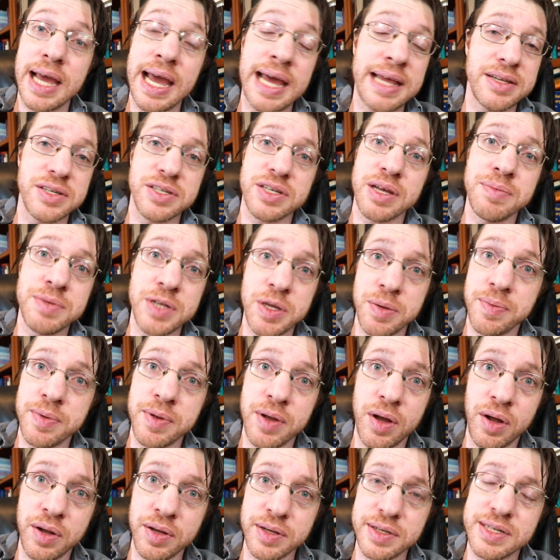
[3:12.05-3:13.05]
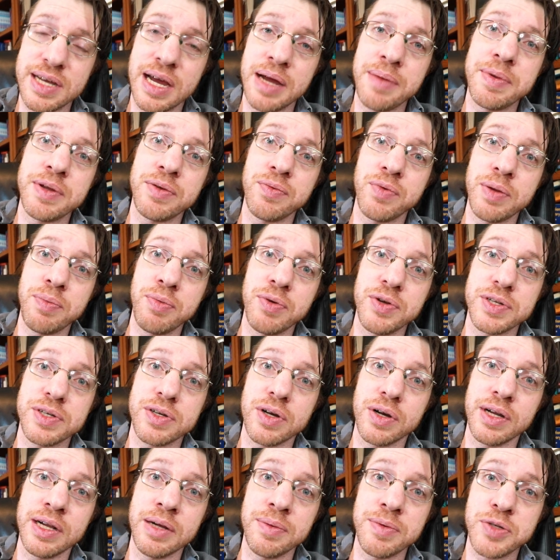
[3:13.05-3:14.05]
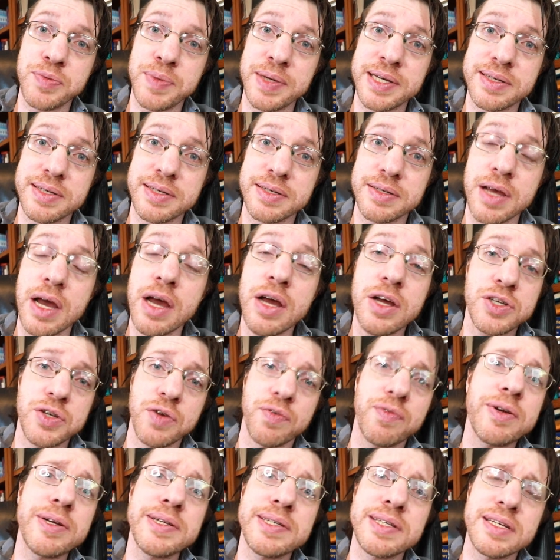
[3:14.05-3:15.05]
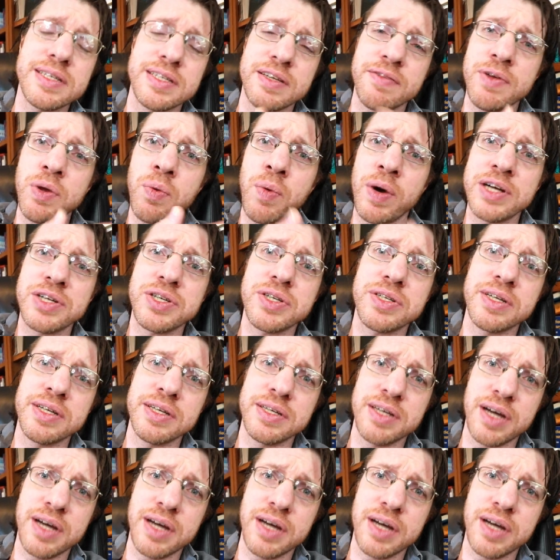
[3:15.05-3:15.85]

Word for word: And this comes up all the time in reproduced kernel Hilbert spaces. So for instance, if you watched the